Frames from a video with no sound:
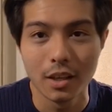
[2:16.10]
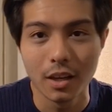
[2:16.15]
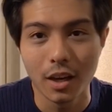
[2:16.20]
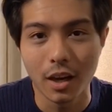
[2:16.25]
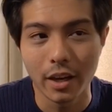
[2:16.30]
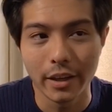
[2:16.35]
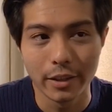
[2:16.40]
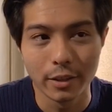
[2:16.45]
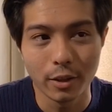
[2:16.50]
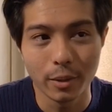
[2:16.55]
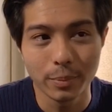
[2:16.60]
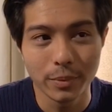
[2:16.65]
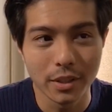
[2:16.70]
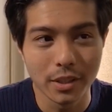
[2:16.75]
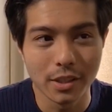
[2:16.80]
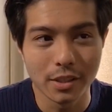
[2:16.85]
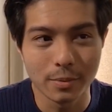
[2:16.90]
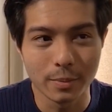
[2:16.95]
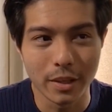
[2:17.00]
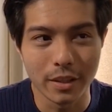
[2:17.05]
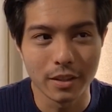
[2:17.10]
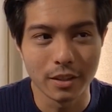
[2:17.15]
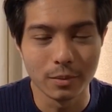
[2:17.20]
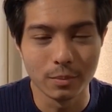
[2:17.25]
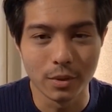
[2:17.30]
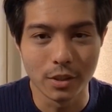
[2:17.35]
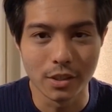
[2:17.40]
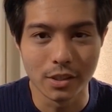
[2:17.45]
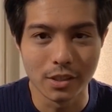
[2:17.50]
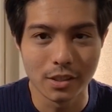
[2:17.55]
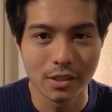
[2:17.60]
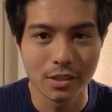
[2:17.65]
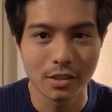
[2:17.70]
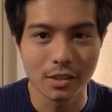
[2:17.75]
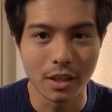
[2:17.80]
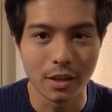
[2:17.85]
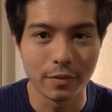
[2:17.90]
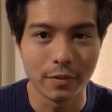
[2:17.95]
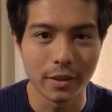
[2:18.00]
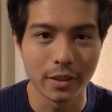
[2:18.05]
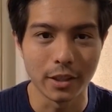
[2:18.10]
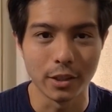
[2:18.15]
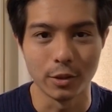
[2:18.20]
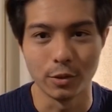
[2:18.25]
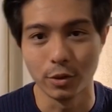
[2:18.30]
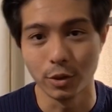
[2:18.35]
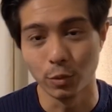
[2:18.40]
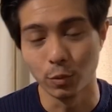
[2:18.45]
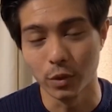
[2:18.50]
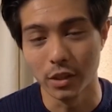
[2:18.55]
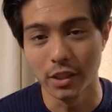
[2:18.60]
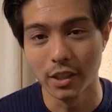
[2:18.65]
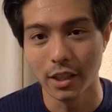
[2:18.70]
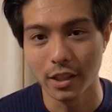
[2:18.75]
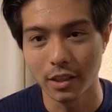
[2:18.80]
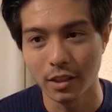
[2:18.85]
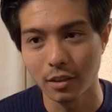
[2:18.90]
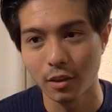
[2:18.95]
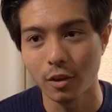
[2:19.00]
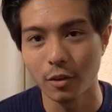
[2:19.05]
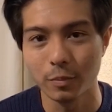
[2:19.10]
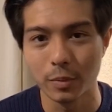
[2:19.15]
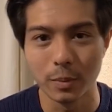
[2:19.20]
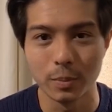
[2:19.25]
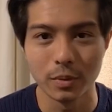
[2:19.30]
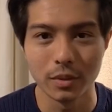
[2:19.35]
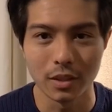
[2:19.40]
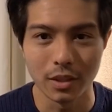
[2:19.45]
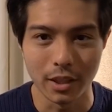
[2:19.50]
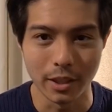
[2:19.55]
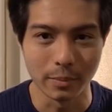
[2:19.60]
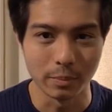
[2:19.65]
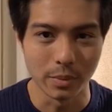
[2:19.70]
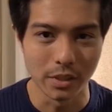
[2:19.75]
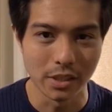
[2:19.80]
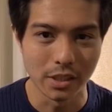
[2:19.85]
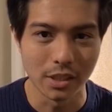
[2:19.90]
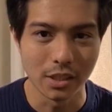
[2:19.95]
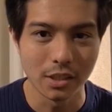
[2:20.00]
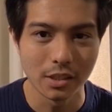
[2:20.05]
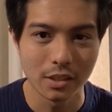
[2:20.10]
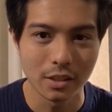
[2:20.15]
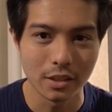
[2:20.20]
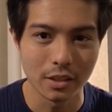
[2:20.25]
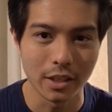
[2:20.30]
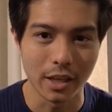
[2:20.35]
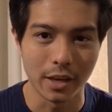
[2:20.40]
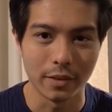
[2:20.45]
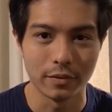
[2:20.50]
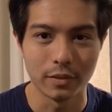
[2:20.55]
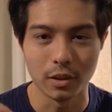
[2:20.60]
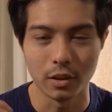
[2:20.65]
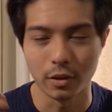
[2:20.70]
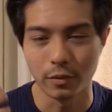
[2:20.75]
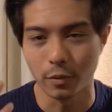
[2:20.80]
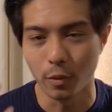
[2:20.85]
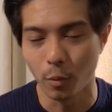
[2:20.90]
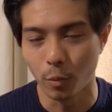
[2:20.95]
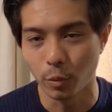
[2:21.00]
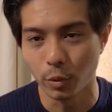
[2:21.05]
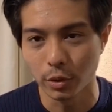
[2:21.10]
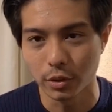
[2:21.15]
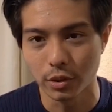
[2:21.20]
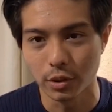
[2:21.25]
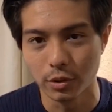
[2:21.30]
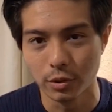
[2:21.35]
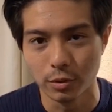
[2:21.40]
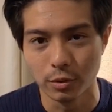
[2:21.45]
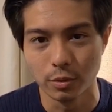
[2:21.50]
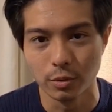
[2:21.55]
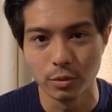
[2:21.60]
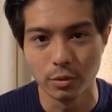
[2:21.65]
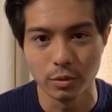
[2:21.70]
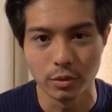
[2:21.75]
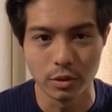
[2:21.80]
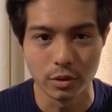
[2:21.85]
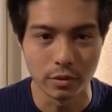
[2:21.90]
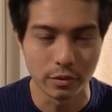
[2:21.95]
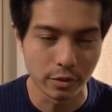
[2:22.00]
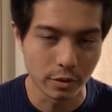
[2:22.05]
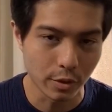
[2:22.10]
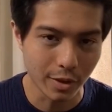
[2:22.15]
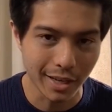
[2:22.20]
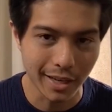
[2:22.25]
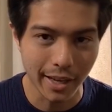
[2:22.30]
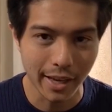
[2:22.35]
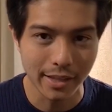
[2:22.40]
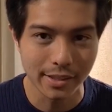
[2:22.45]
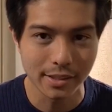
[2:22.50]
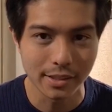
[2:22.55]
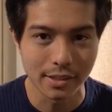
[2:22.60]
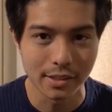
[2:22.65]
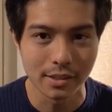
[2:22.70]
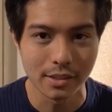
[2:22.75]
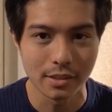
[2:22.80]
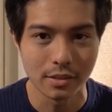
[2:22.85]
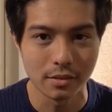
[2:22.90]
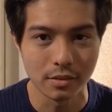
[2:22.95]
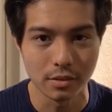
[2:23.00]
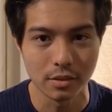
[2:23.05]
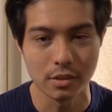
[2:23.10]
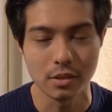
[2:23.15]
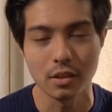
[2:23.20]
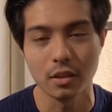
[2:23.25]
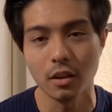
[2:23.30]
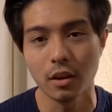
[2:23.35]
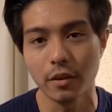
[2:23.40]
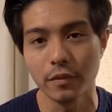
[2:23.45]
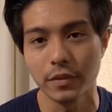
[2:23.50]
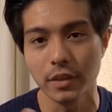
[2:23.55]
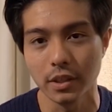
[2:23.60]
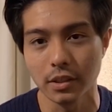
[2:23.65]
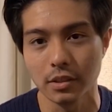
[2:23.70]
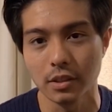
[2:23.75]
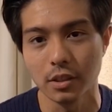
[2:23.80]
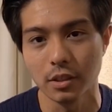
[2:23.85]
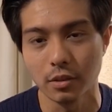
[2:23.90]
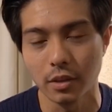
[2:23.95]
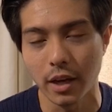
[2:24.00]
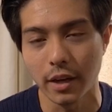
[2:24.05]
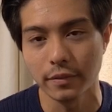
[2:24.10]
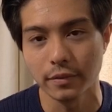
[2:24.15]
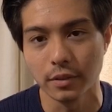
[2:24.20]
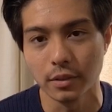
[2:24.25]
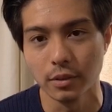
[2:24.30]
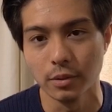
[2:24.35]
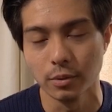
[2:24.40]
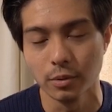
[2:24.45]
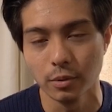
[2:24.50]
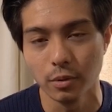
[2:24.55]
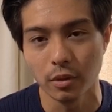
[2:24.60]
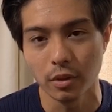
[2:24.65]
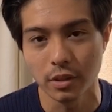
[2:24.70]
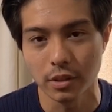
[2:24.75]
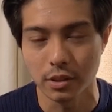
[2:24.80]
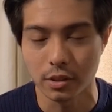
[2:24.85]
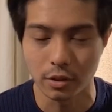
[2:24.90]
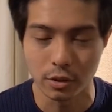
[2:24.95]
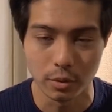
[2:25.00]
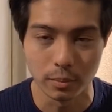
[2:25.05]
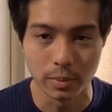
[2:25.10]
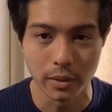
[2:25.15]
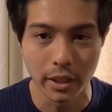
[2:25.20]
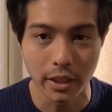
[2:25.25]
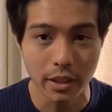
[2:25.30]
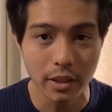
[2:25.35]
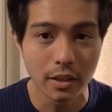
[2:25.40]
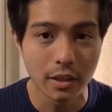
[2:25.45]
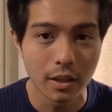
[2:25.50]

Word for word: I adopted this method because I find that during the weekday, a lot of people are busy. They have a lot of homework to do, you know, if you have classes and just a lot of things that you have to do. It's on your plate.